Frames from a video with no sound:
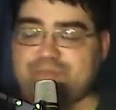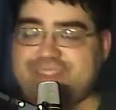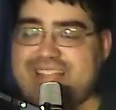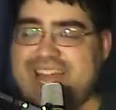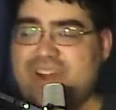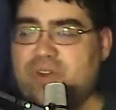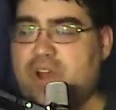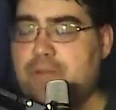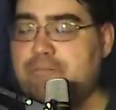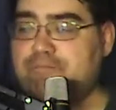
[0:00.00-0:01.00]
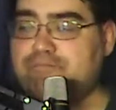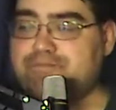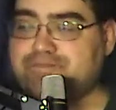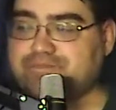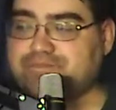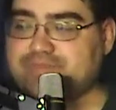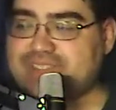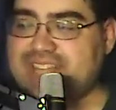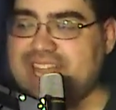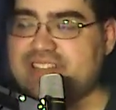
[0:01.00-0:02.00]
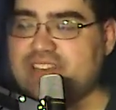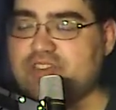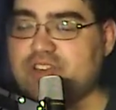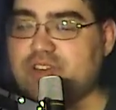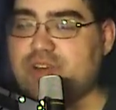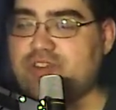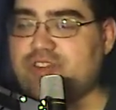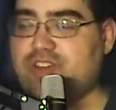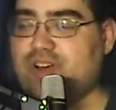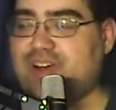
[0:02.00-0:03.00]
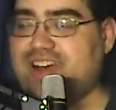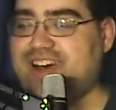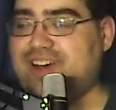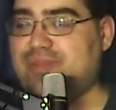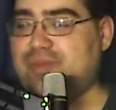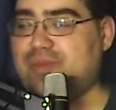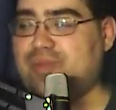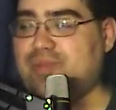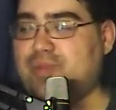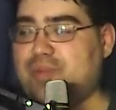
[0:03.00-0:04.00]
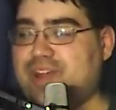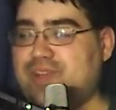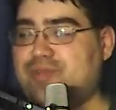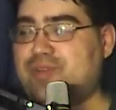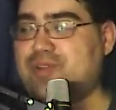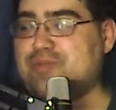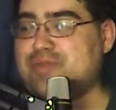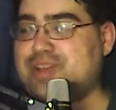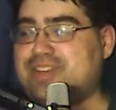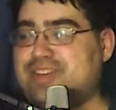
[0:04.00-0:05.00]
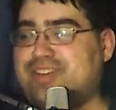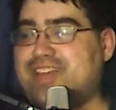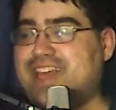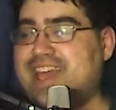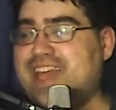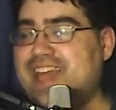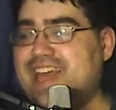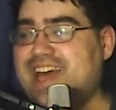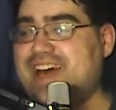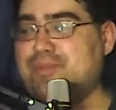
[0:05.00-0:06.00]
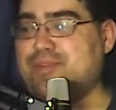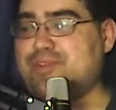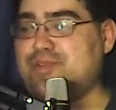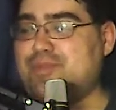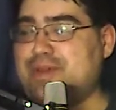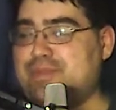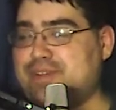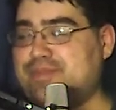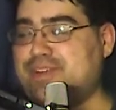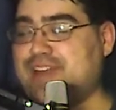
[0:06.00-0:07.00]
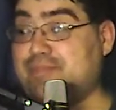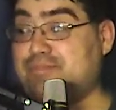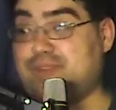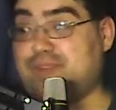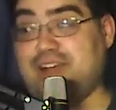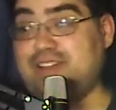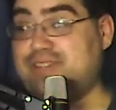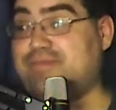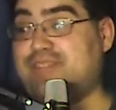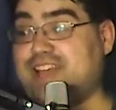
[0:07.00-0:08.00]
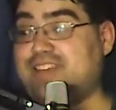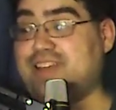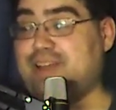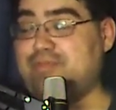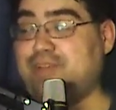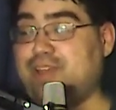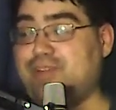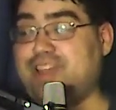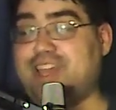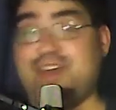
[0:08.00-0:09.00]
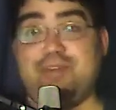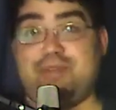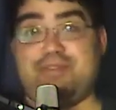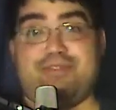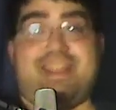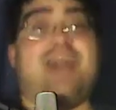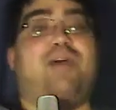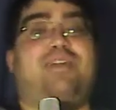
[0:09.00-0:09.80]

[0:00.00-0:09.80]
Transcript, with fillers: I don't know. That's actually a good question, though. Uh, what would I do if I was romantically uh, pursued by Bigfoot? I probably, like I said, I'd probably run like hell, be freaked out,